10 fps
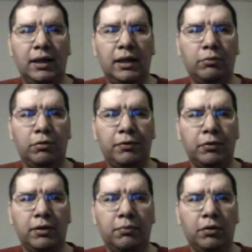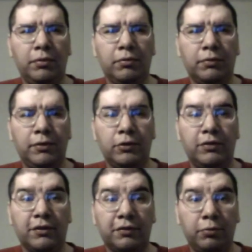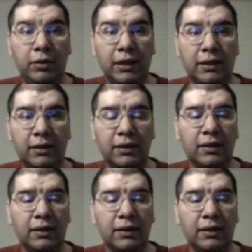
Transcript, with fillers: and I'm reviewing a movie review this week,